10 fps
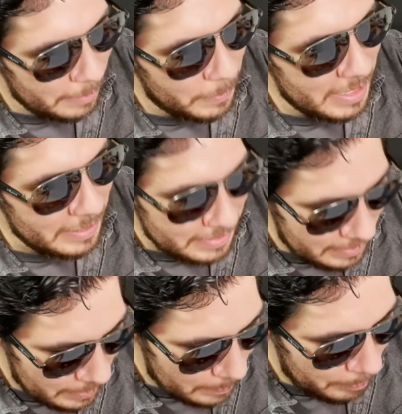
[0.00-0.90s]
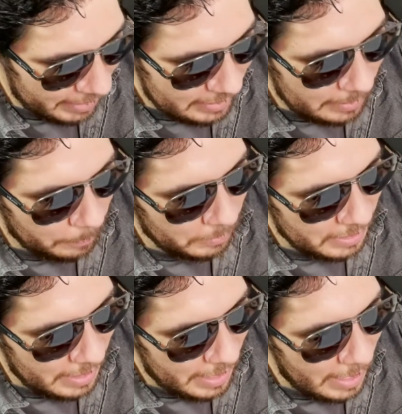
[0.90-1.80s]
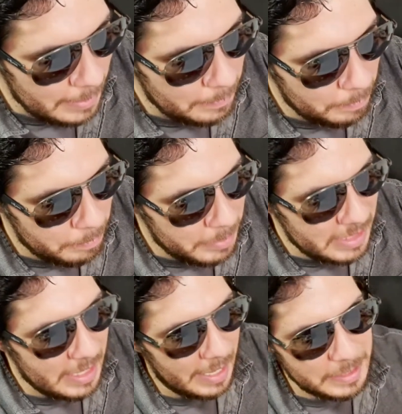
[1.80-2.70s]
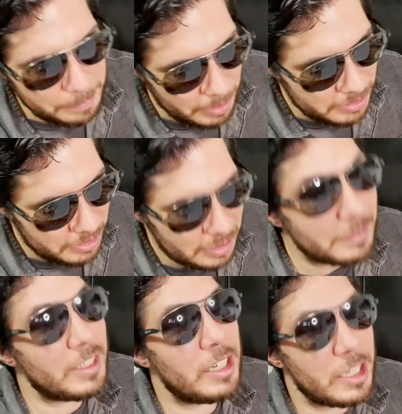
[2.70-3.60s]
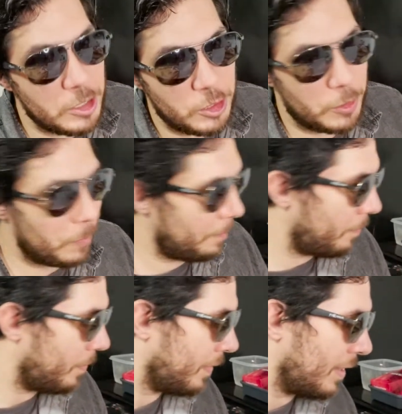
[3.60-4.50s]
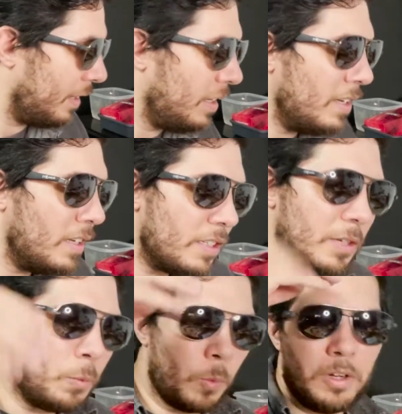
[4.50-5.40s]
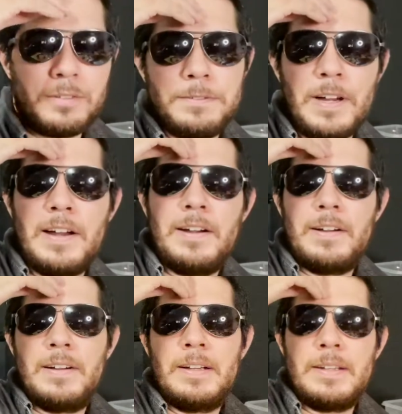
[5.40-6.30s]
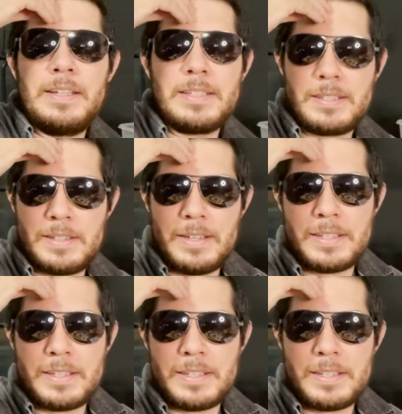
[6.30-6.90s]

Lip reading: we suspect it will not be as much of an issue. See, Worldfire is